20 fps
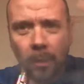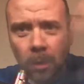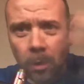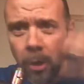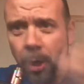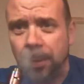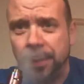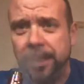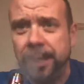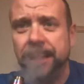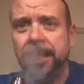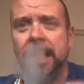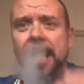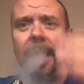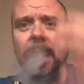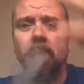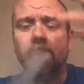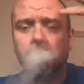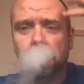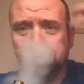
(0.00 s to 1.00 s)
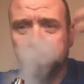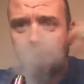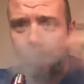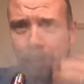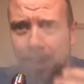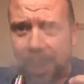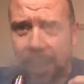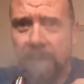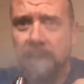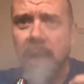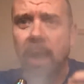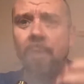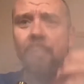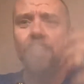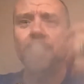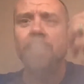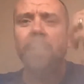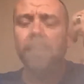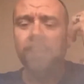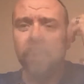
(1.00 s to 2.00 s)
On the inhale,
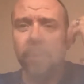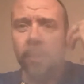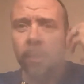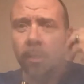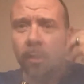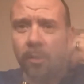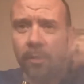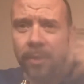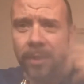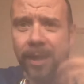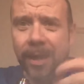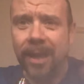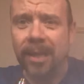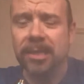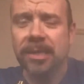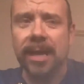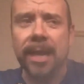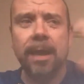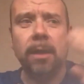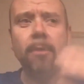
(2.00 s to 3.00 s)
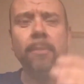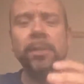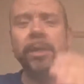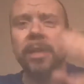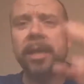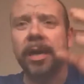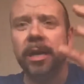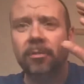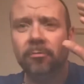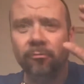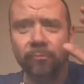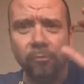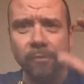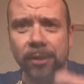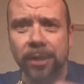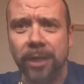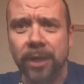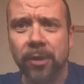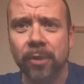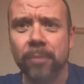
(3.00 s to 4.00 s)
blackcurrant. On the exhale, you get a
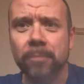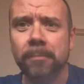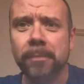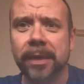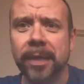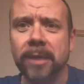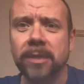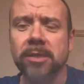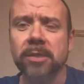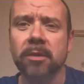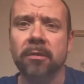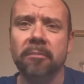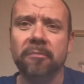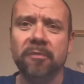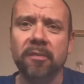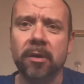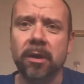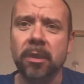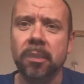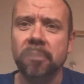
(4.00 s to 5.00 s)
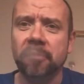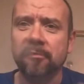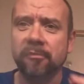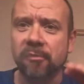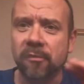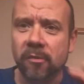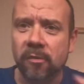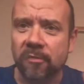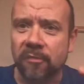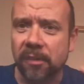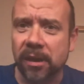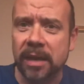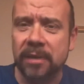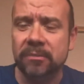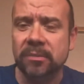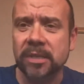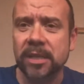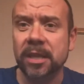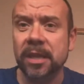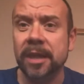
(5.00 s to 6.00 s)
really good mix of fruit
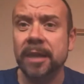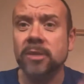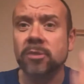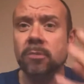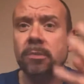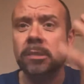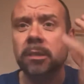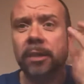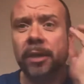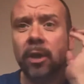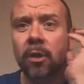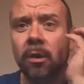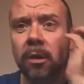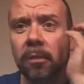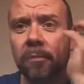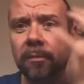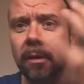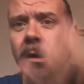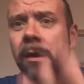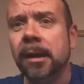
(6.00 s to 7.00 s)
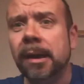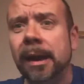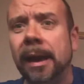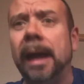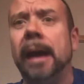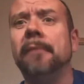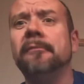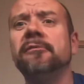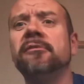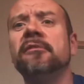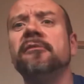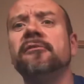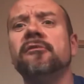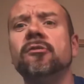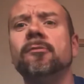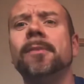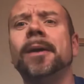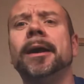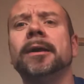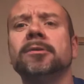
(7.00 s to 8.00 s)
flavours in there. It's almost like you've got a handful of
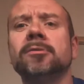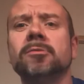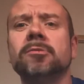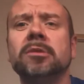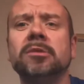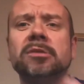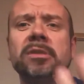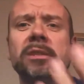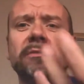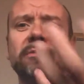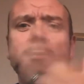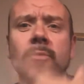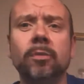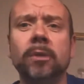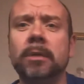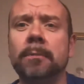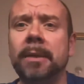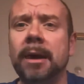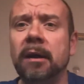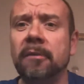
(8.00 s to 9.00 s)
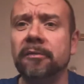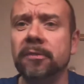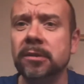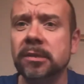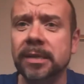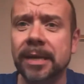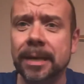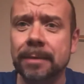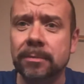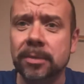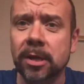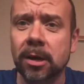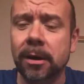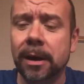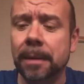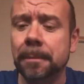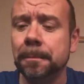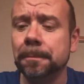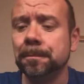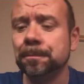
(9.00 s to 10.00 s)
fruit pastels and shoved all in your mouth at the same
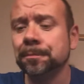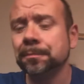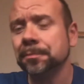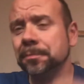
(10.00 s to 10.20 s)
time.